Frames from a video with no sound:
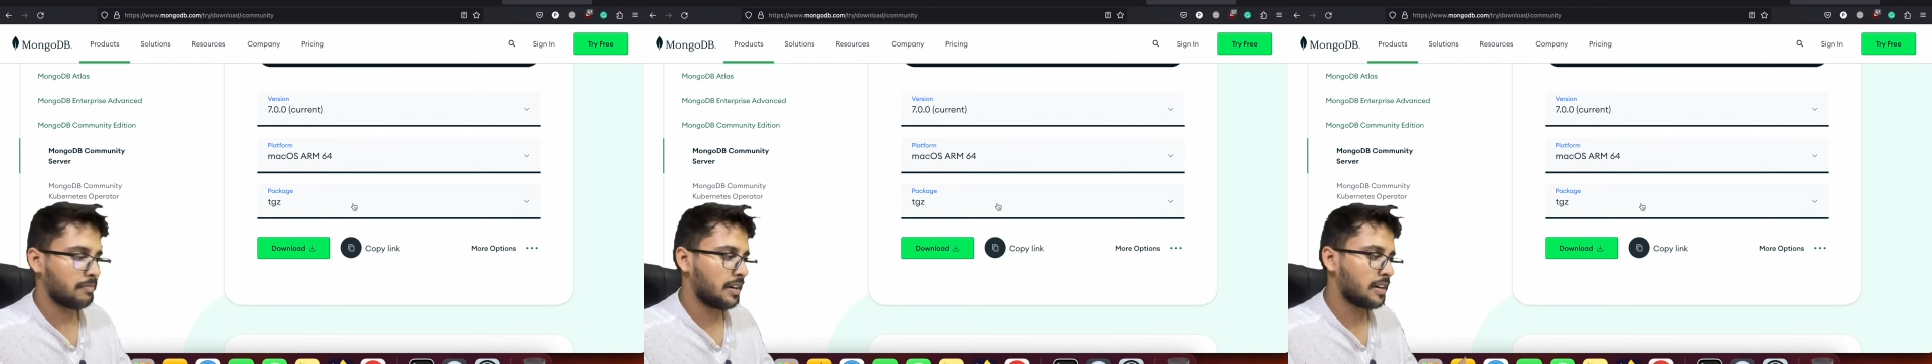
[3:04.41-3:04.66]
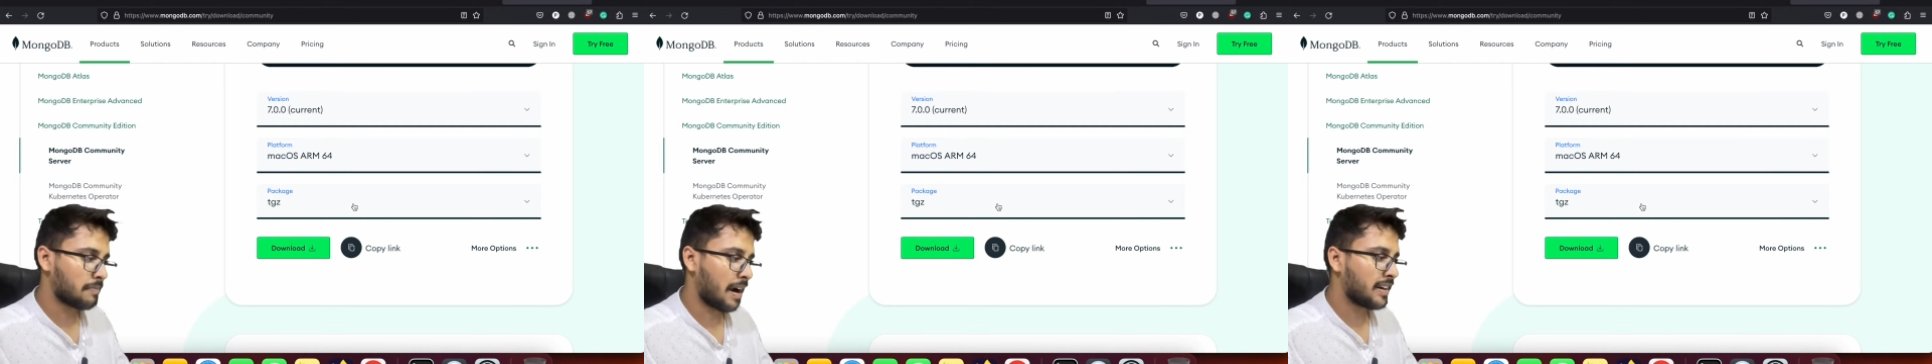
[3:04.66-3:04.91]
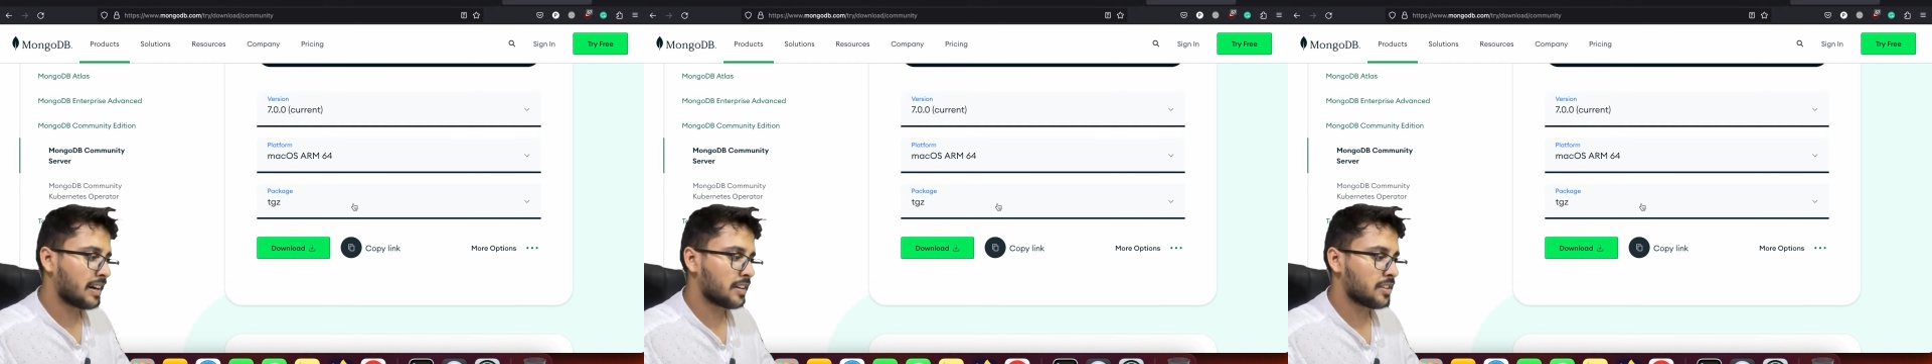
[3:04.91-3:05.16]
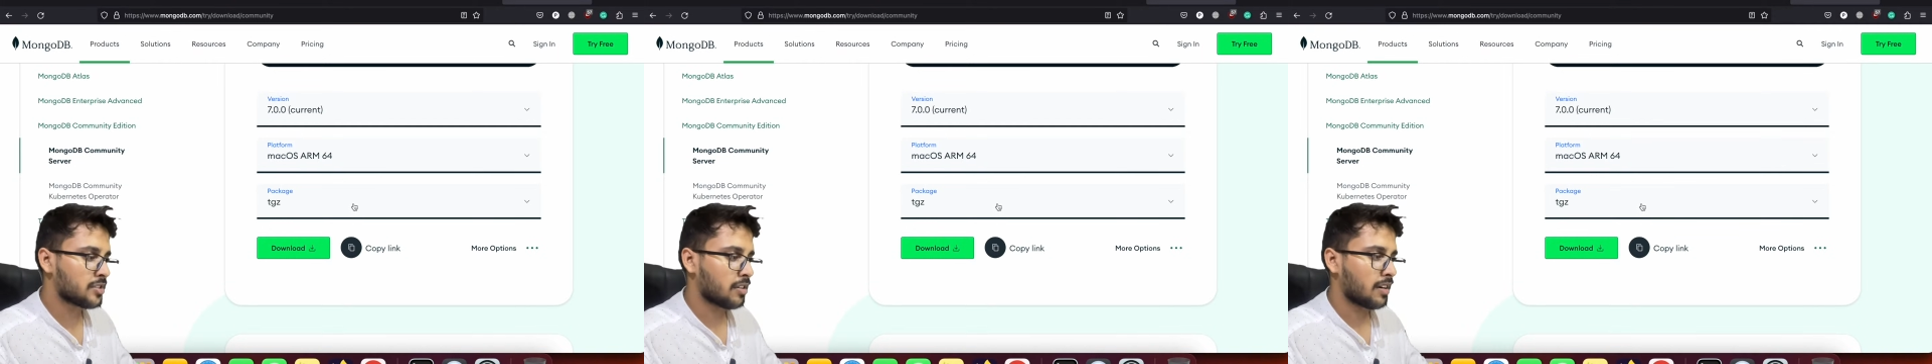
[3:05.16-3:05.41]
it might get
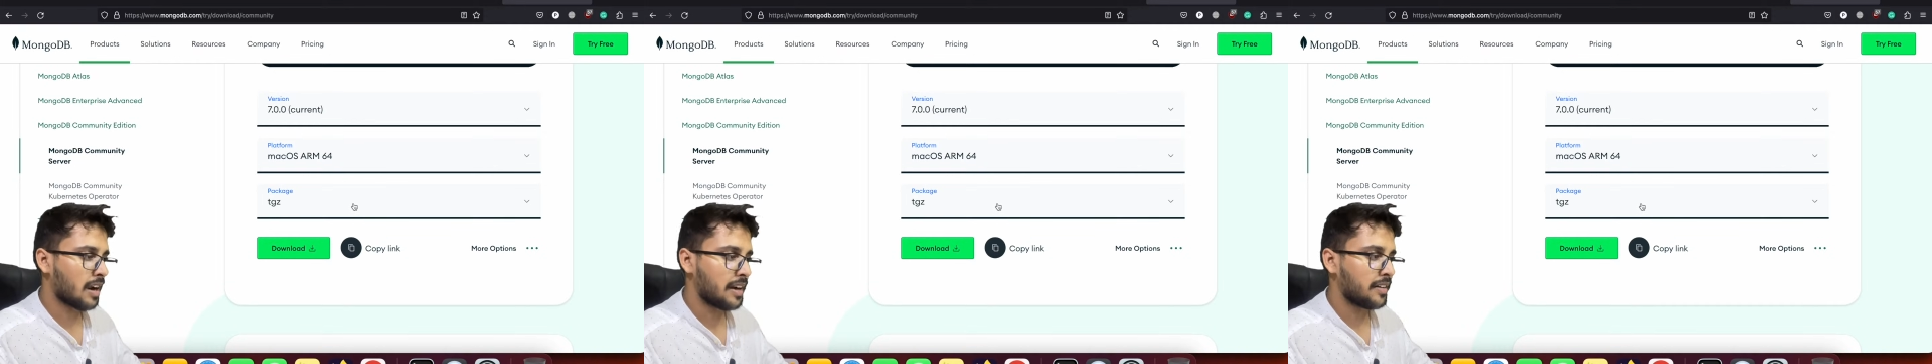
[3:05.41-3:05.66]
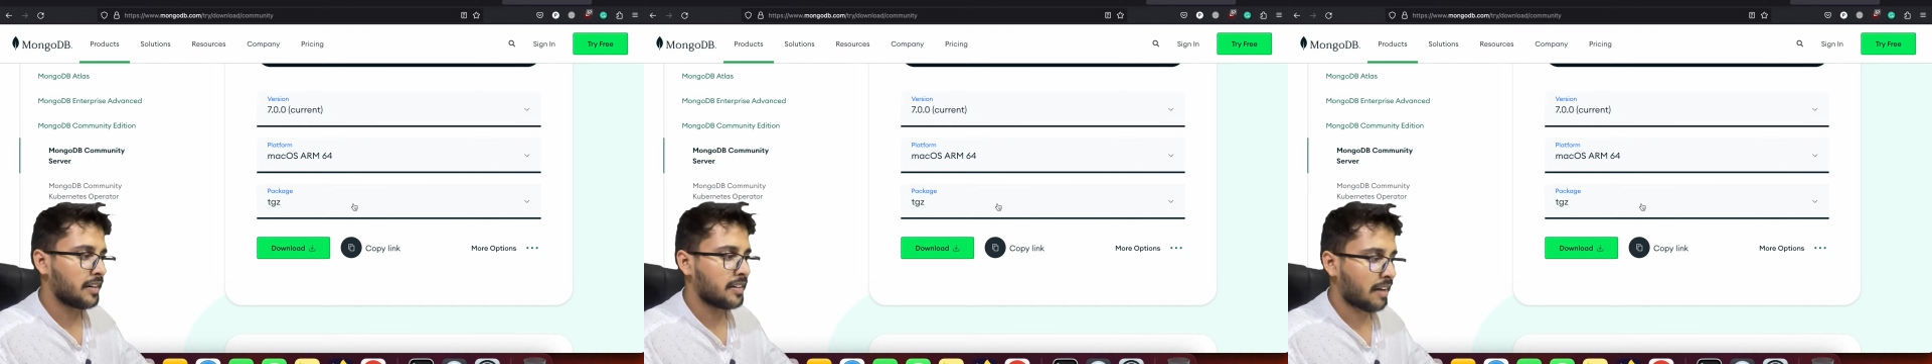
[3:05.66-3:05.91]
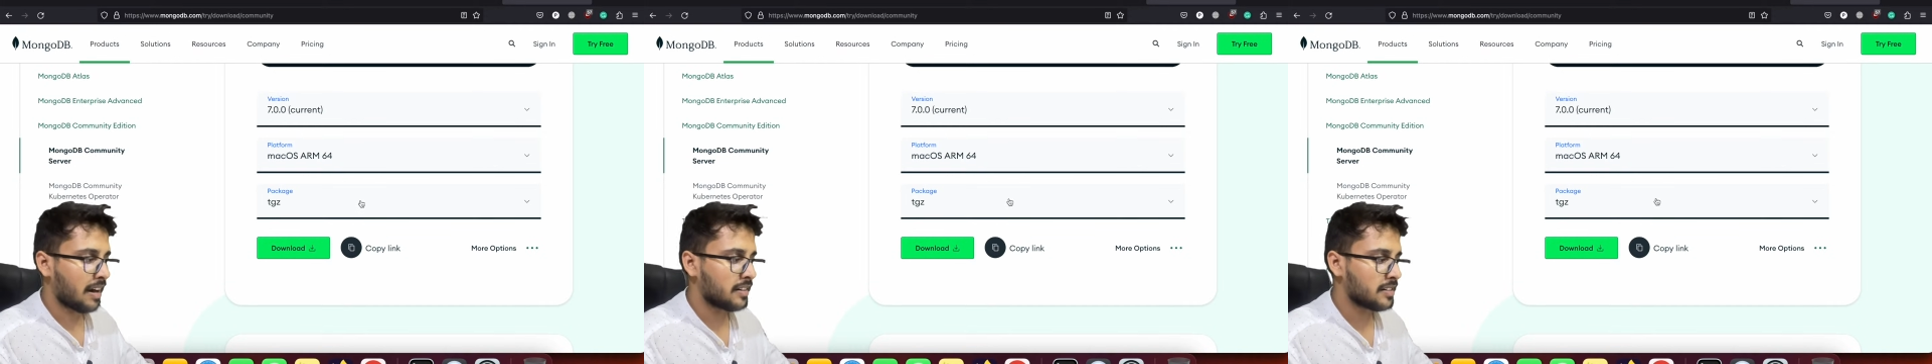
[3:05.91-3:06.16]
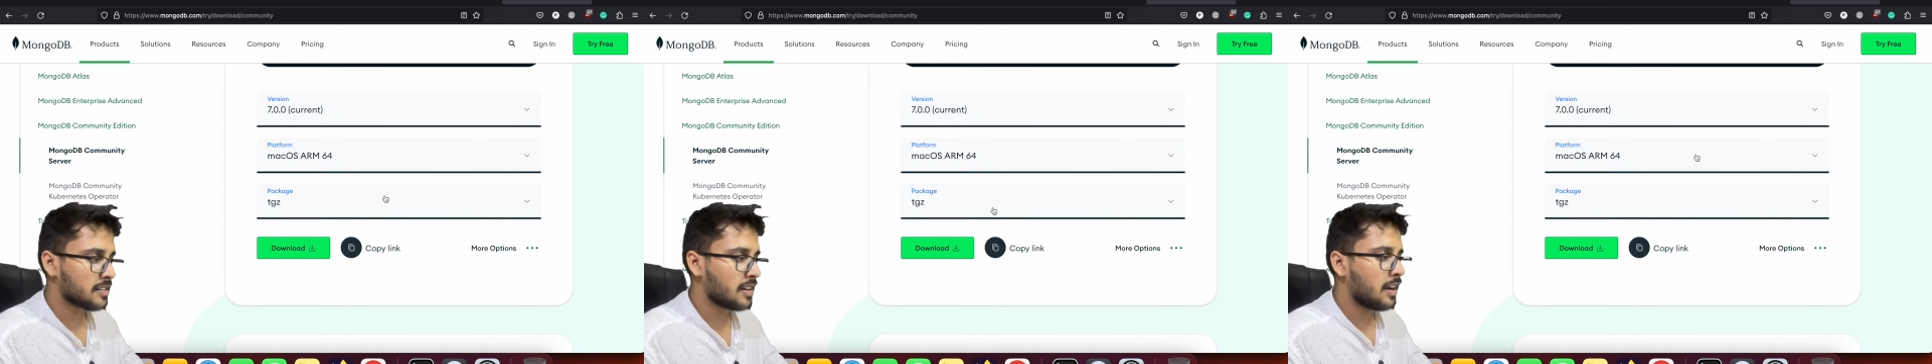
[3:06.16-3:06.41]
installed. I didn't try
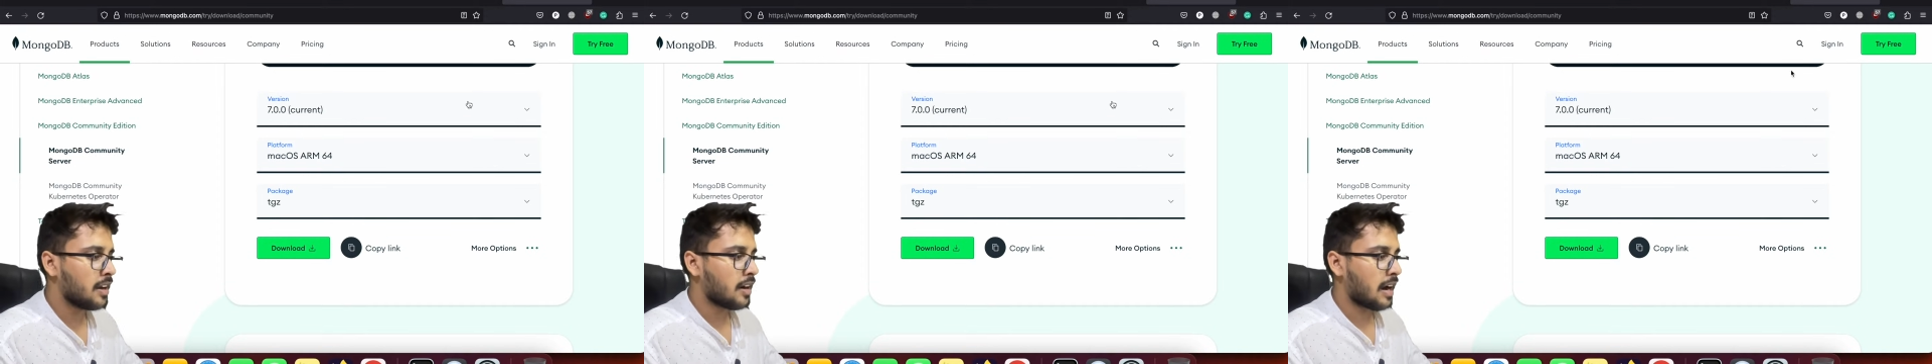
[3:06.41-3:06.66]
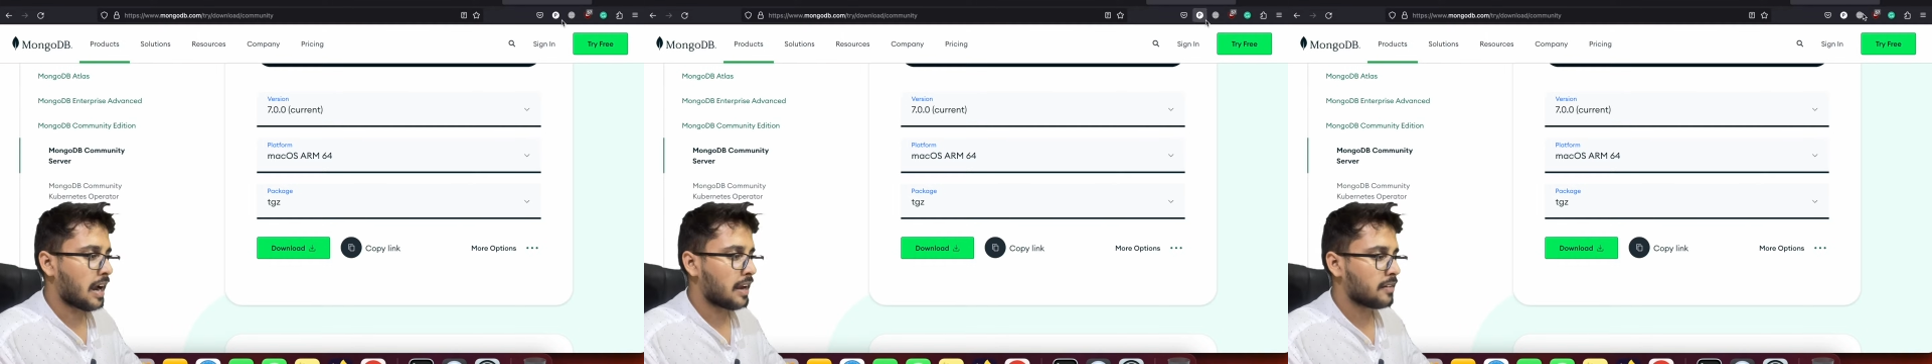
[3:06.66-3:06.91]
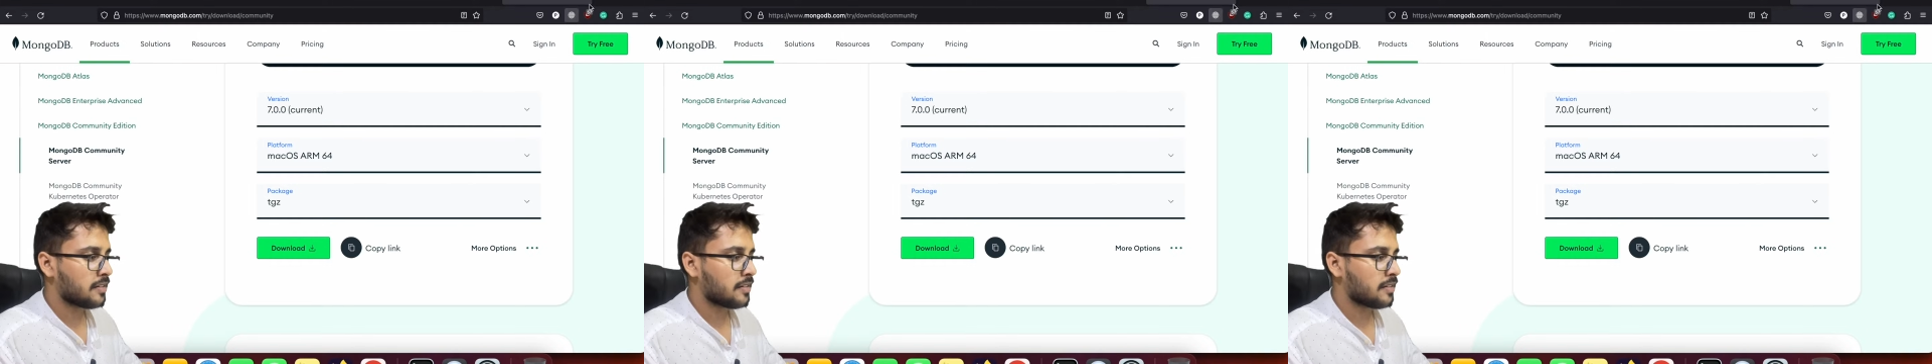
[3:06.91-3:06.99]
this, I